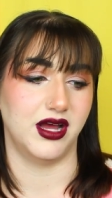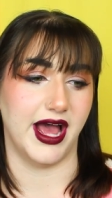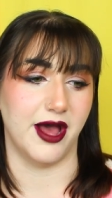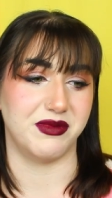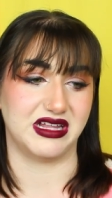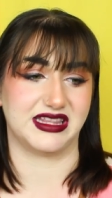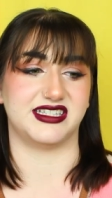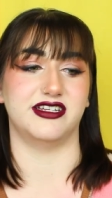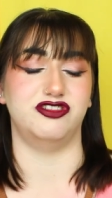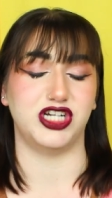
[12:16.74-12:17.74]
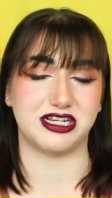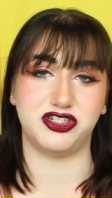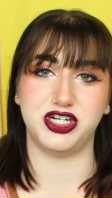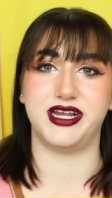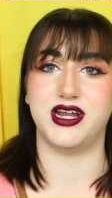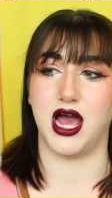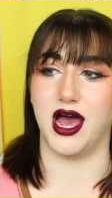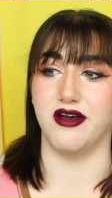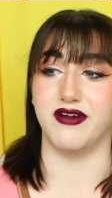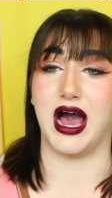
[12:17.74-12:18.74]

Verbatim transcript: Um, the suggestion of